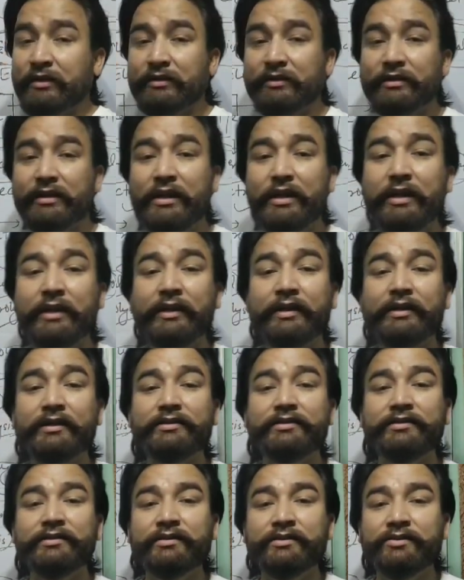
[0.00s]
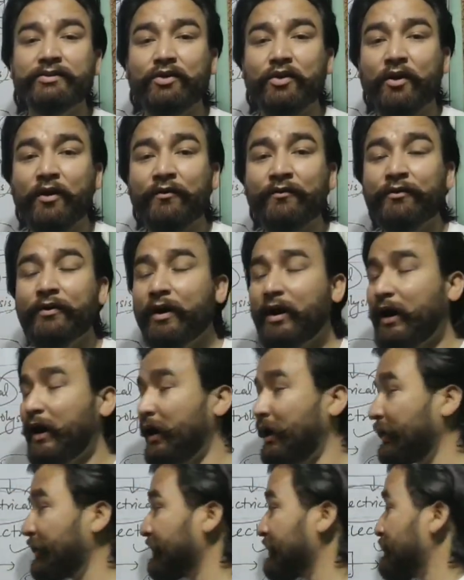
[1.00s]
they consist of
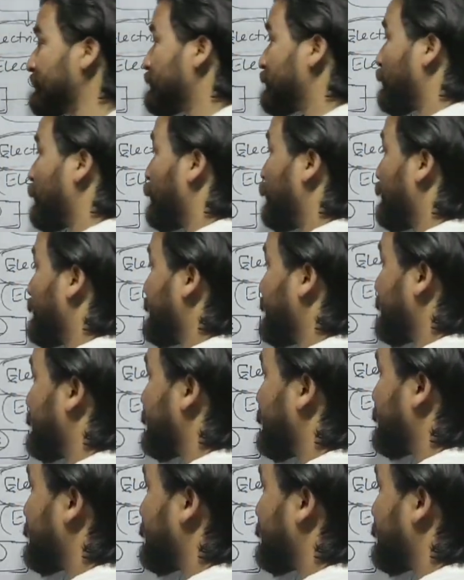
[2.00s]
ions only.